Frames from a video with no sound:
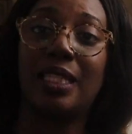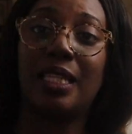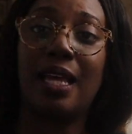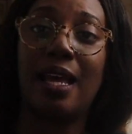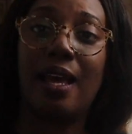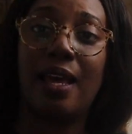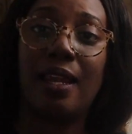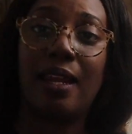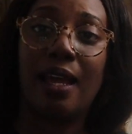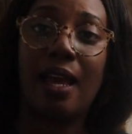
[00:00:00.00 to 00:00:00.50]

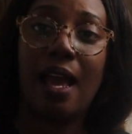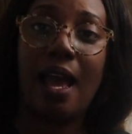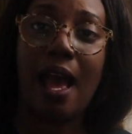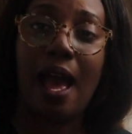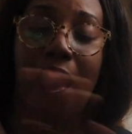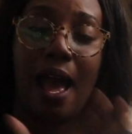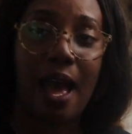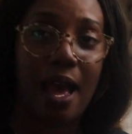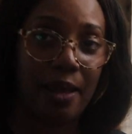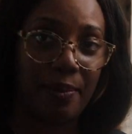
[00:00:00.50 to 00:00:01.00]
that
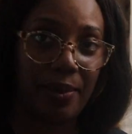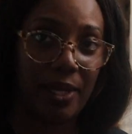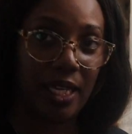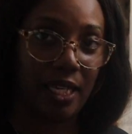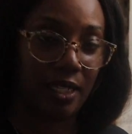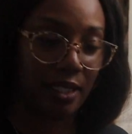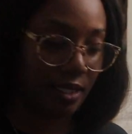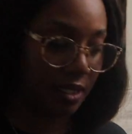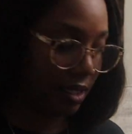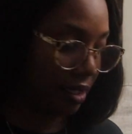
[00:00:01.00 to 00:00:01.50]
I
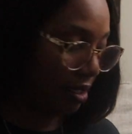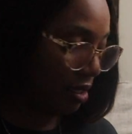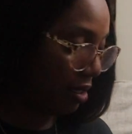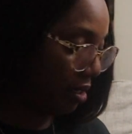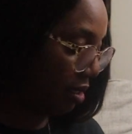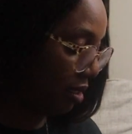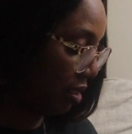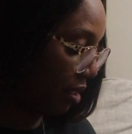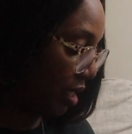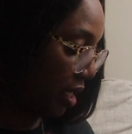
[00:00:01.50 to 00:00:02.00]
picked,
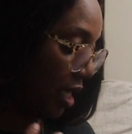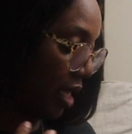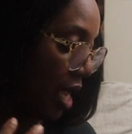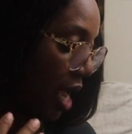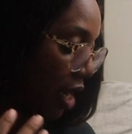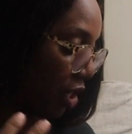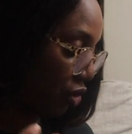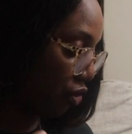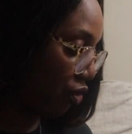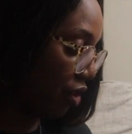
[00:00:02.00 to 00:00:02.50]
the
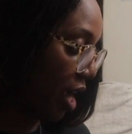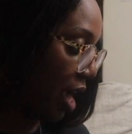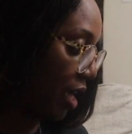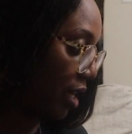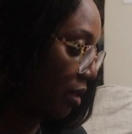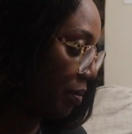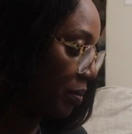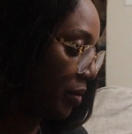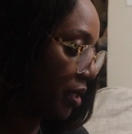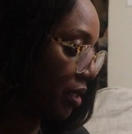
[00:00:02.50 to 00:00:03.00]
extra
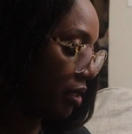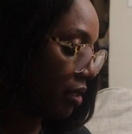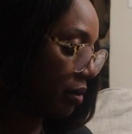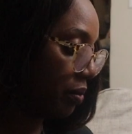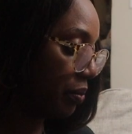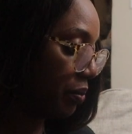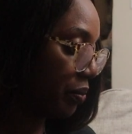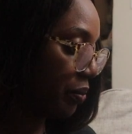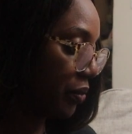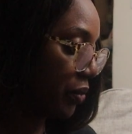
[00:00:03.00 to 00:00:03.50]
items.
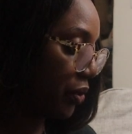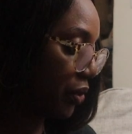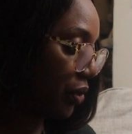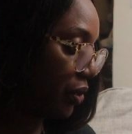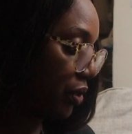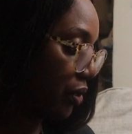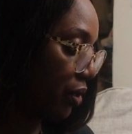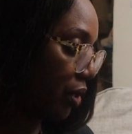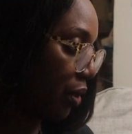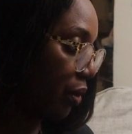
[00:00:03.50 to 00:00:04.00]

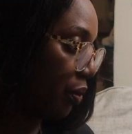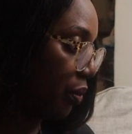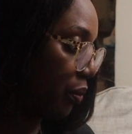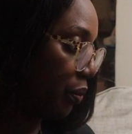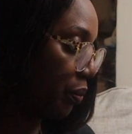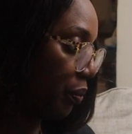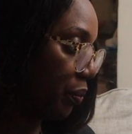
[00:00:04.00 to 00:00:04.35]
So